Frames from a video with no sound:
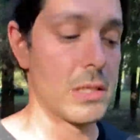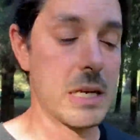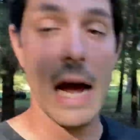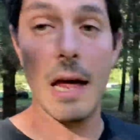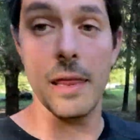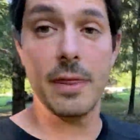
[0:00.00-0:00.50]

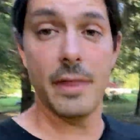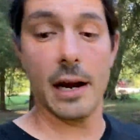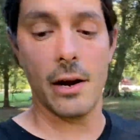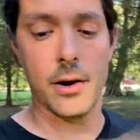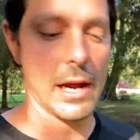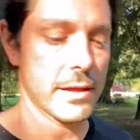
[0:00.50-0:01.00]
not
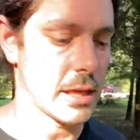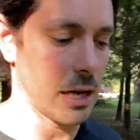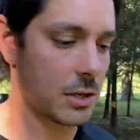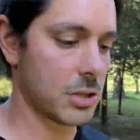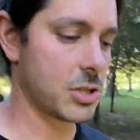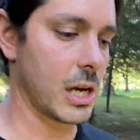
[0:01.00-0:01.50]
there at
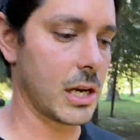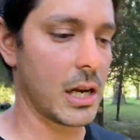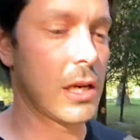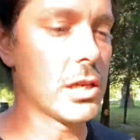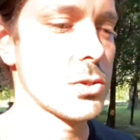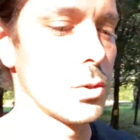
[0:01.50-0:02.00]
that
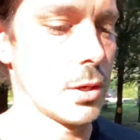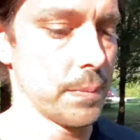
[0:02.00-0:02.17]
JKD school.